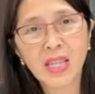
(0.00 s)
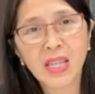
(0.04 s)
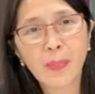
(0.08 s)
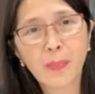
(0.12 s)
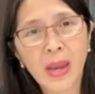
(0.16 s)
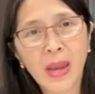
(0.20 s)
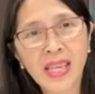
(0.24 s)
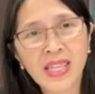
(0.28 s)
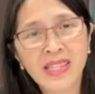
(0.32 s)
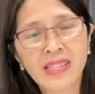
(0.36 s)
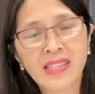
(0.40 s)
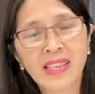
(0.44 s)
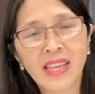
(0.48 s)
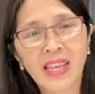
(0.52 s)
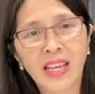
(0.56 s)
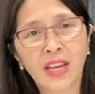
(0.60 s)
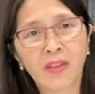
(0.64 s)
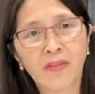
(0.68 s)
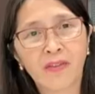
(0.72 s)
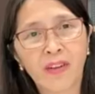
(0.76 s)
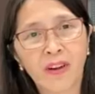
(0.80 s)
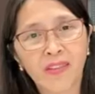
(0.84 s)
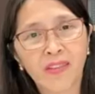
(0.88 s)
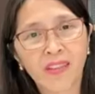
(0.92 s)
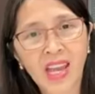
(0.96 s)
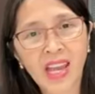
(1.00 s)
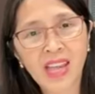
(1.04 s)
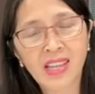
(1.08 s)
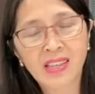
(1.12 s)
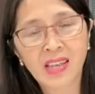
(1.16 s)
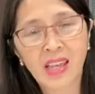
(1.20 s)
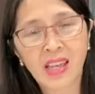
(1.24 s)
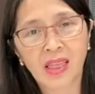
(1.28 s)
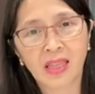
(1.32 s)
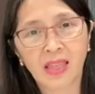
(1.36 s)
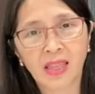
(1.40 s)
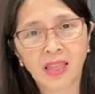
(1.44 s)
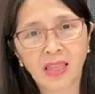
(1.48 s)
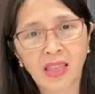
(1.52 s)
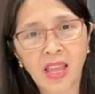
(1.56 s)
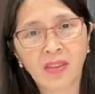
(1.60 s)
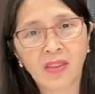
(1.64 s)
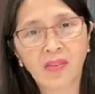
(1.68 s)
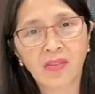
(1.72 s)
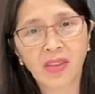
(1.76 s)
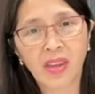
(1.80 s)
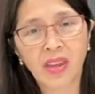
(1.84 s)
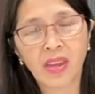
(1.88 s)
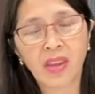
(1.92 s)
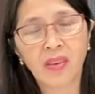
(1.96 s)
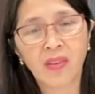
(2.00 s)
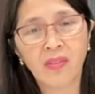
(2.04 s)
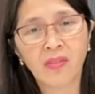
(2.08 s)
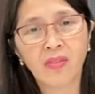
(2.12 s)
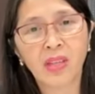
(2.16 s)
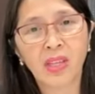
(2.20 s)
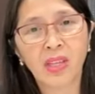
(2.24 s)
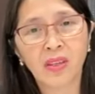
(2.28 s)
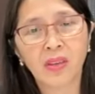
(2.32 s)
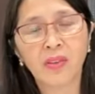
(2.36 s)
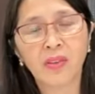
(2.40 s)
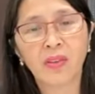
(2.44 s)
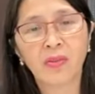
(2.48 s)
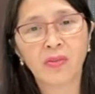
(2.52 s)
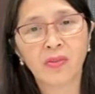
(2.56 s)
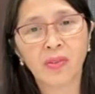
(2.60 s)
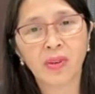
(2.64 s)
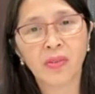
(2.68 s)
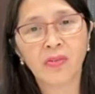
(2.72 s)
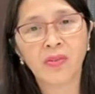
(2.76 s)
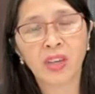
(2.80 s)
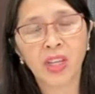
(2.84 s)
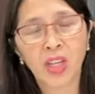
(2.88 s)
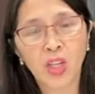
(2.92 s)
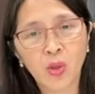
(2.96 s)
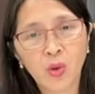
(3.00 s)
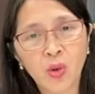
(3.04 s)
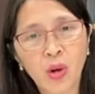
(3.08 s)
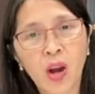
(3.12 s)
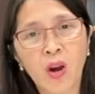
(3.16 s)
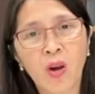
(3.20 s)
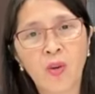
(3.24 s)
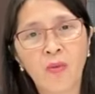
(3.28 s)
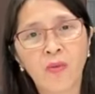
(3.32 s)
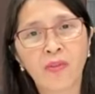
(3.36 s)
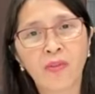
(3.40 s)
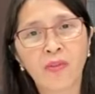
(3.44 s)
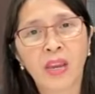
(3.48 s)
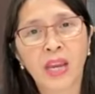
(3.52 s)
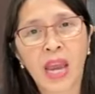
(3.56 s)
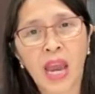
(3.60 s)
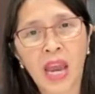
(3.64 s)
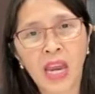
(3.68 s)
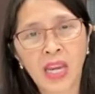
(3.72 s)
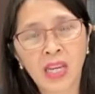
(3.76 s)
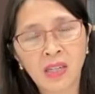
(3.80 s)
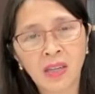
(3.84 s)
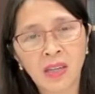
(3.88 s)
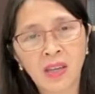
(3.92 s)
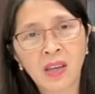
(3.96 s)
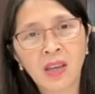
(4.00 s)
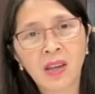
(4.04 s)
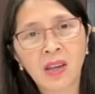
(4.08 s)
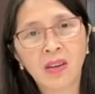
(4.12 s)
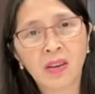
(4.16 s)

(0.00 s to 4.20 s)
the basic foundation that we do hope we can